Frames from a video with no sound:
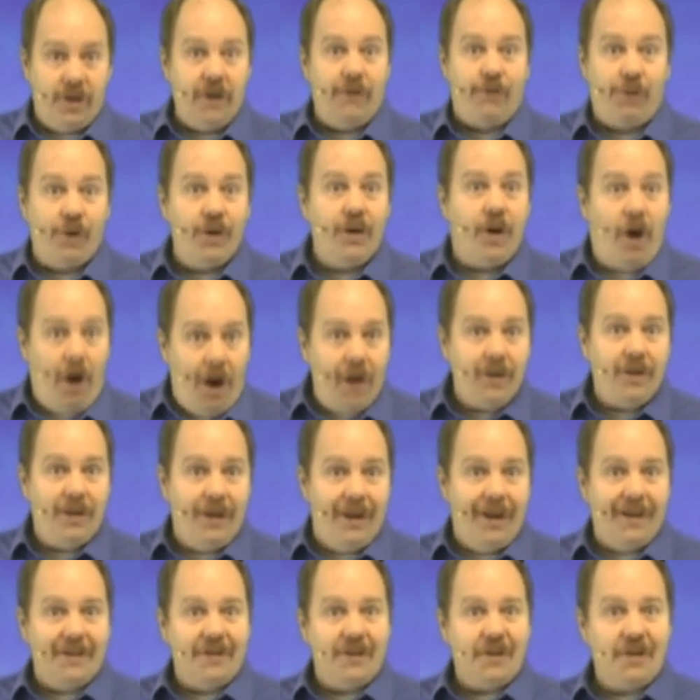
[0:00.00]
the different
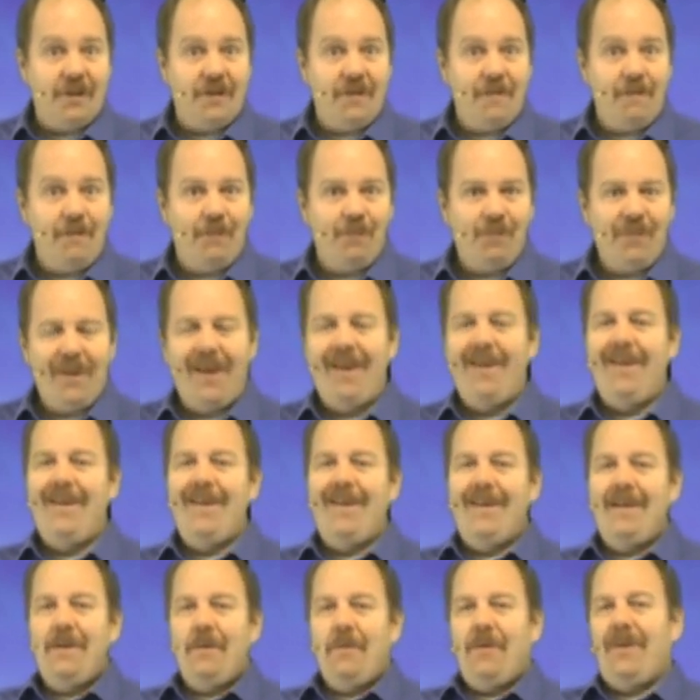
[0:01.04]
continents?
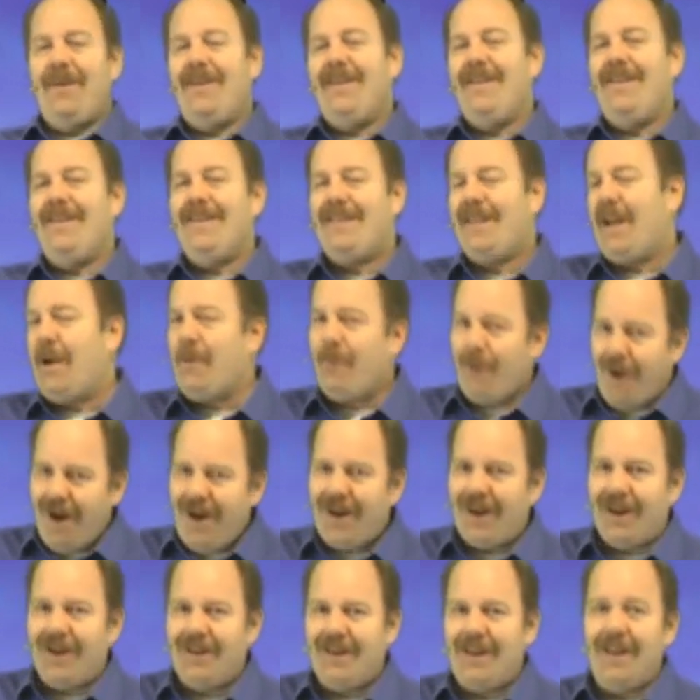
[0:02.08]
Well, it's
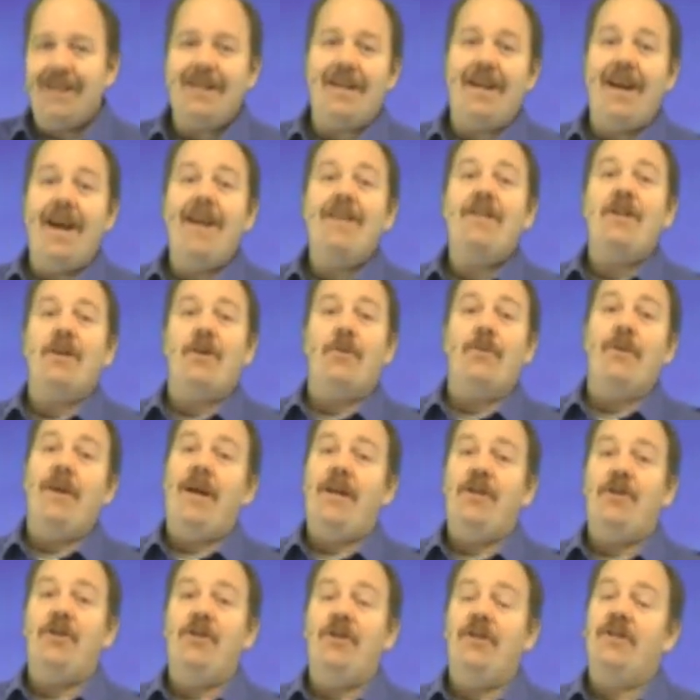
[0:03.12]
ironic that the anti
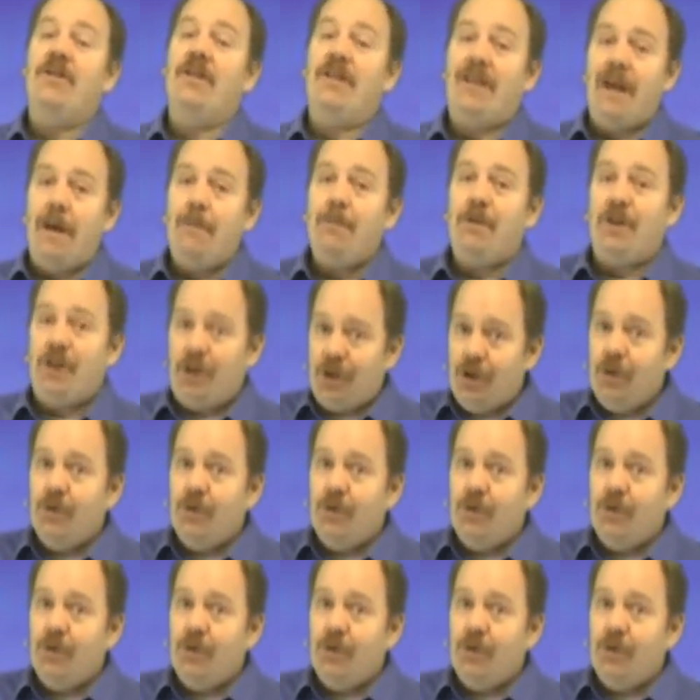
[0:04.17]
creationists attempt to